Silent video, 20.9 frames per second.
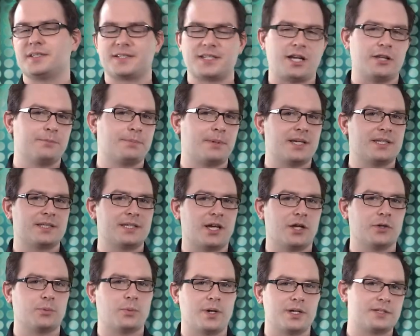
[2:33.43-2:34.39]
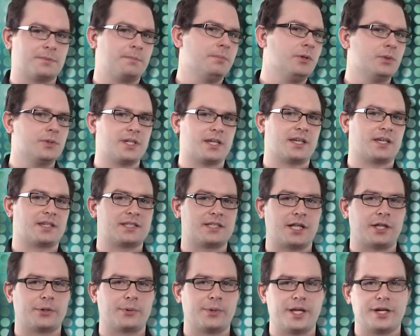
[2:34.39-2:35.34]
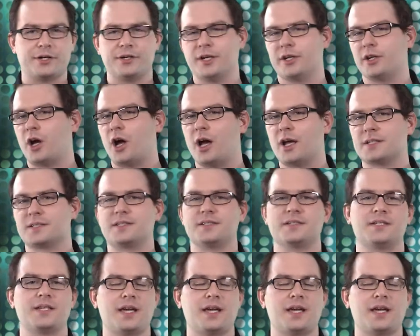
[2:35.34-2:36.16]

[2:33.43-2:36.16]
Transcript: South by Southwest Music Accelerator in Austin,